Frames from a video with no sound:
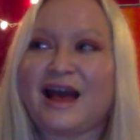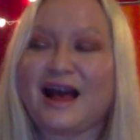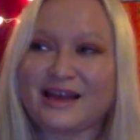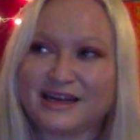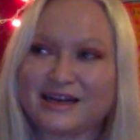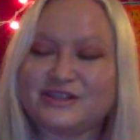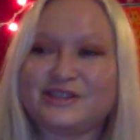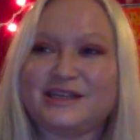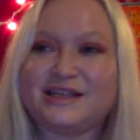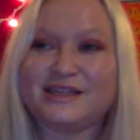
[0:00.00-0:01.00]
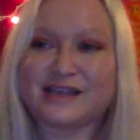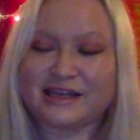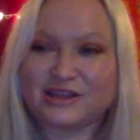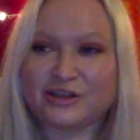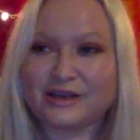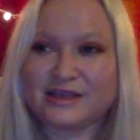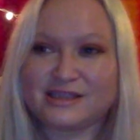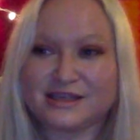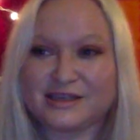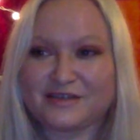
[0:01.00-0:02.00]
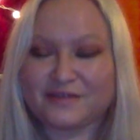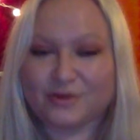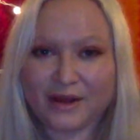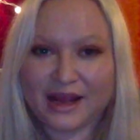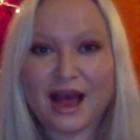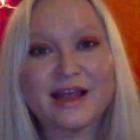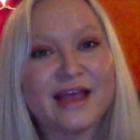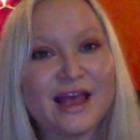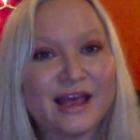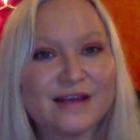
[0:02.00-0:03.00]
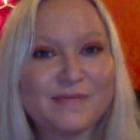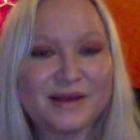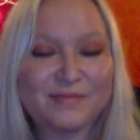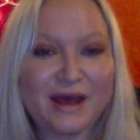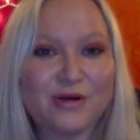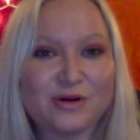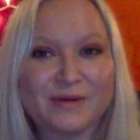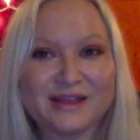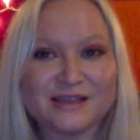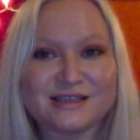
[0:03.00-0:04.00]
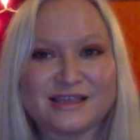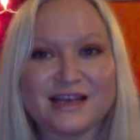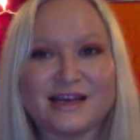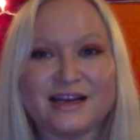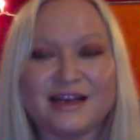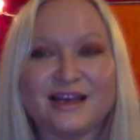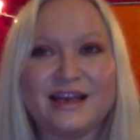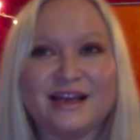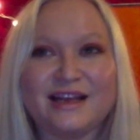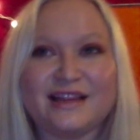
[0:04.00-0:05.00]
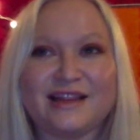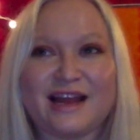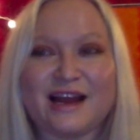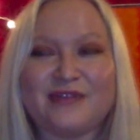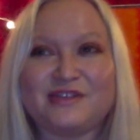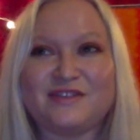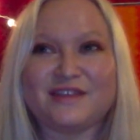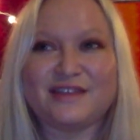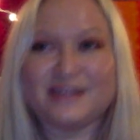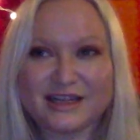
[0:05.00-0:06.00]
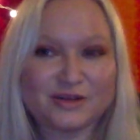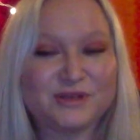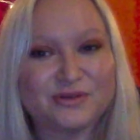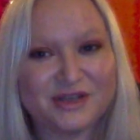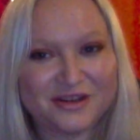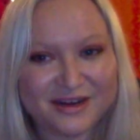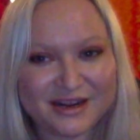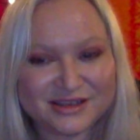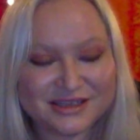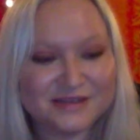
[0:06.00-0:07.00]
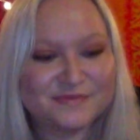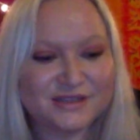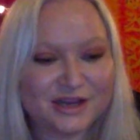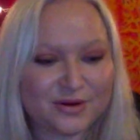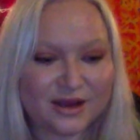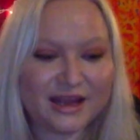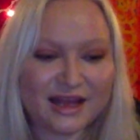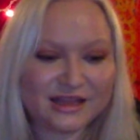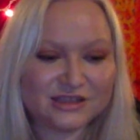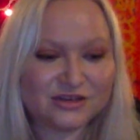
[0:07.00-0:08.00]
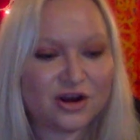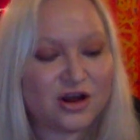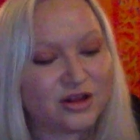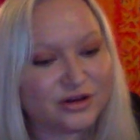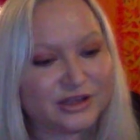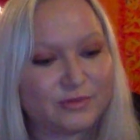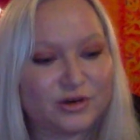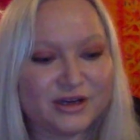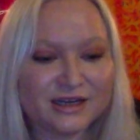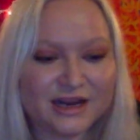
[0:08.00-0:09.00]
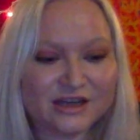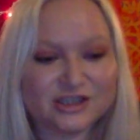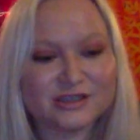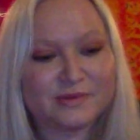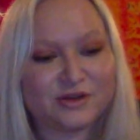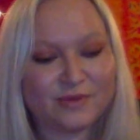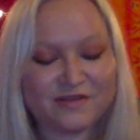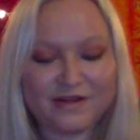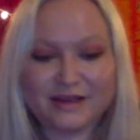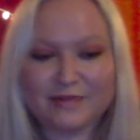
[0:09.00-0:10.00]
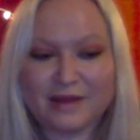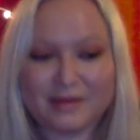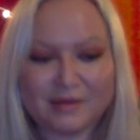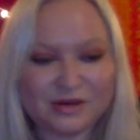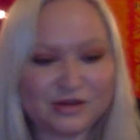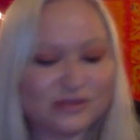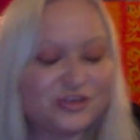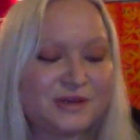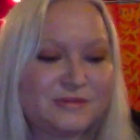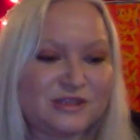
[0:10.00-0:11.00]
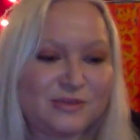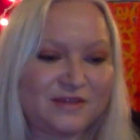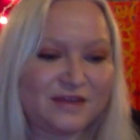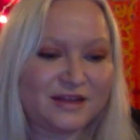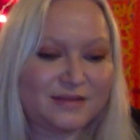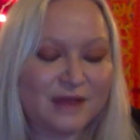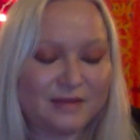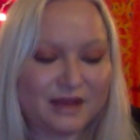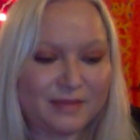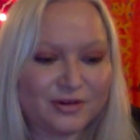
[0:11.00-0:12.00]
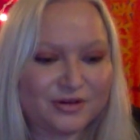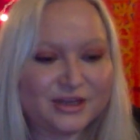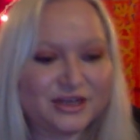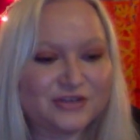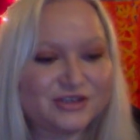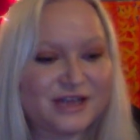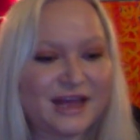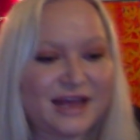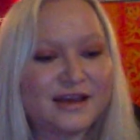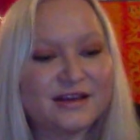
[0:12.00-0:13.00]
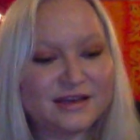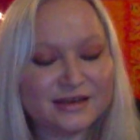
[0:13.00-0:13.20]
I can understand this. I can look at this in a different way. I can be empowered by this thing that I was feeling a little puny around. So again, these are all early morning connections, but you may find them coming up in your dreams. You may find them coming up early in your day.